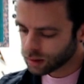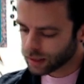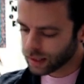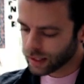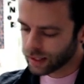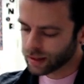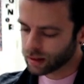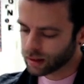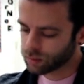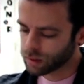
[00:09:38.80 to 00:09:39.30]

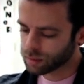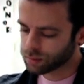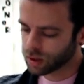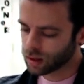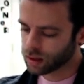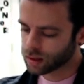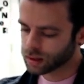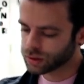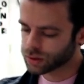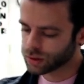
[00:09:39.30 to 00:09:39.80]
And then we
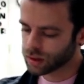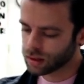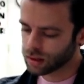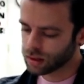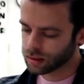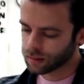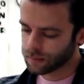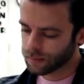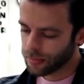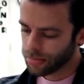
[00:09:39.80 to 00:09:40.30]
plug and
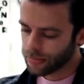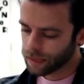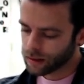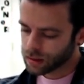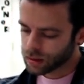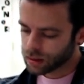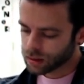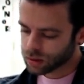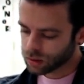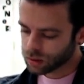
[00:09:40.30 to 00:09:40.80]
chug.
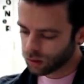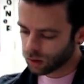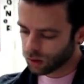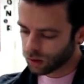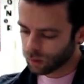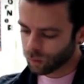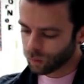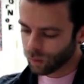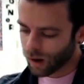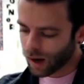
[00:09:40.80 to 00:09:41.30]
So
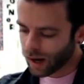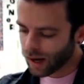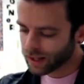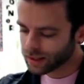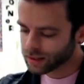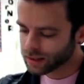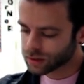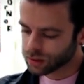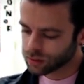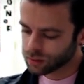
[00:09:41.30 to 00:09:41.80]
our
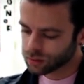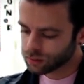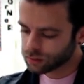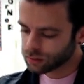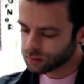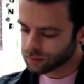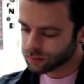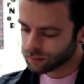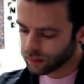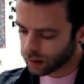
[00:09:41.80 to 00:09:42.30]

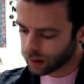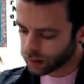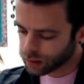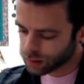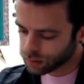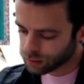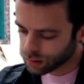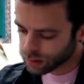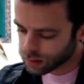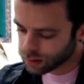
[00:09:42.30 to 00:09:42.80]
y2
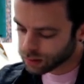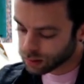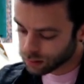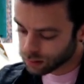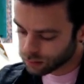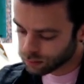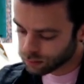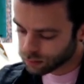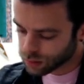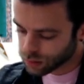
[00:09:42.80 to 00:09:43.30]
value is
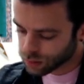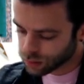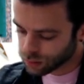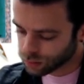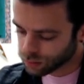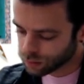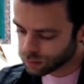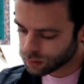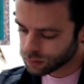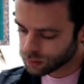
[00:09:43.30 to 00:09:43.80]

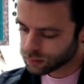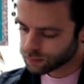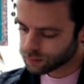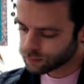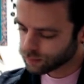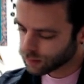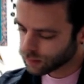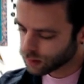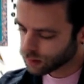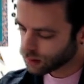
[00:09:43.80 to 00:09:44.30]
2.
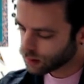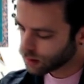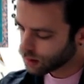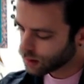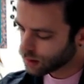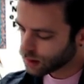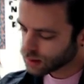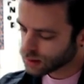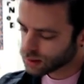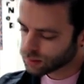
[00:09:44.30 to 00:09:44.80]

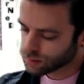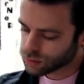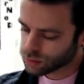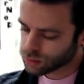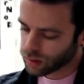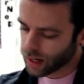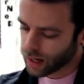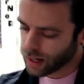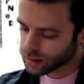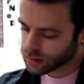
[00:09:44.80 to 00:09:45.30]

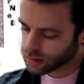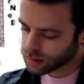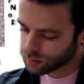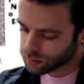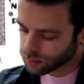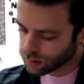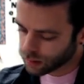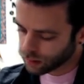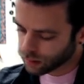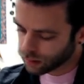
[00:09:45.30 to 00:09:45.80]
Subtract it
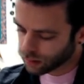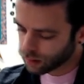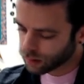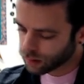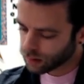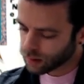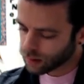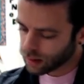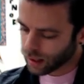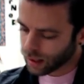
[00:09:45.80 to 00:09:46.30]
with
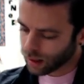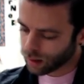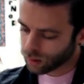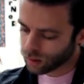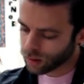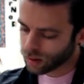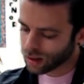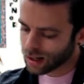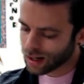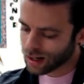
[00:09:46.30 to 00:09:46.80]
our
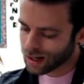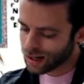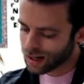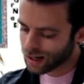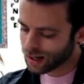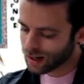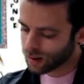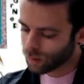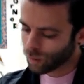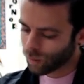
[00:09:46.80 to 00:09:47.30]

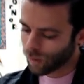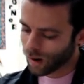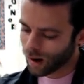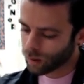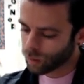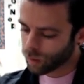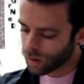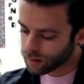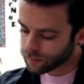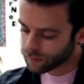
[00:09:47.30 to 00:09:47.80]

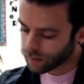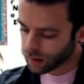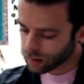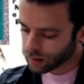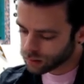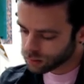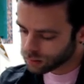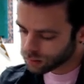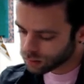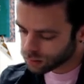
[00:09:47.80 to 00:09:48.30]
y1
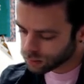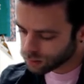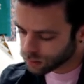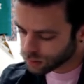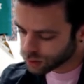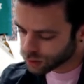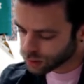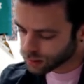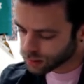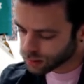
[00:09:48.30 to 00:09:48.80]
value,
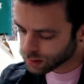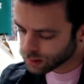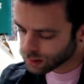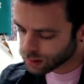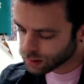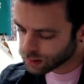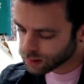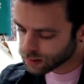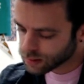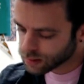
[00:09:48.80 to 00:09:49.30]
which is
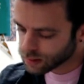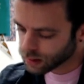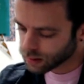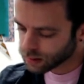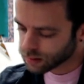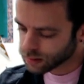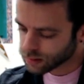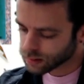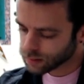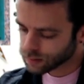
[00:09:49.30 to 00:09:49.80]

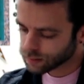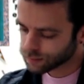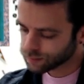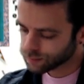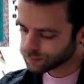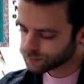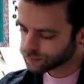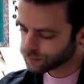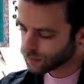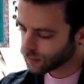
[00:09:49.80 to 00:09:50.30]
6.
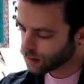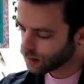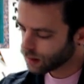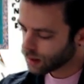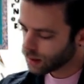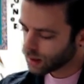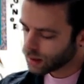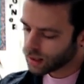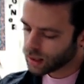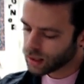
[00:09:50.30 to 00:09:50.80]

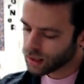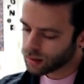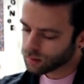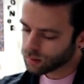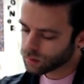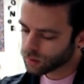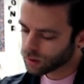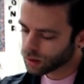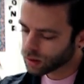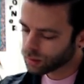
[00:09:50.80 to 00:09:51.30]
And
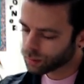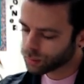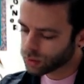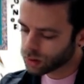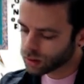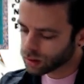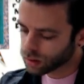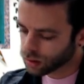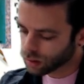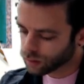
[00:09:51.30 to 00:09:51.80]
we're going to put
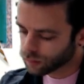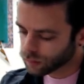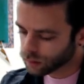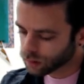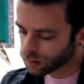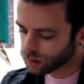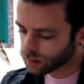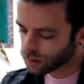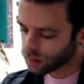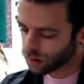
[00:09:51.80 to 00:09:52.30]
it
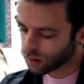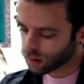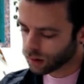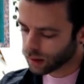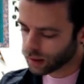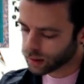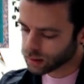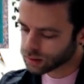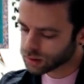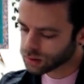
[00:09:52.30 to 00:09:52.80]
over our
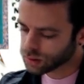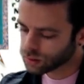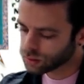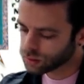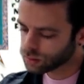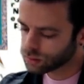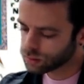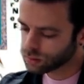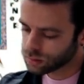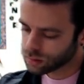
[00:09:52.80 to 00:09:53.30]

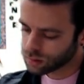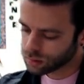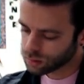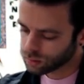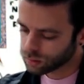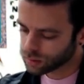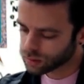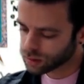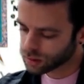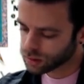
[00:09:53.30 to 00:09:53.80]
x2,
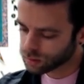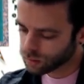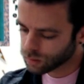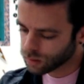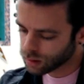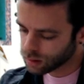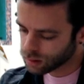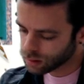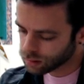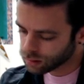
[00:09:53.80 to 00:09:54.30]
which is
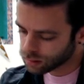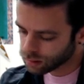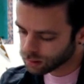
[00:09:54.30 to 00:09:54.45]
1,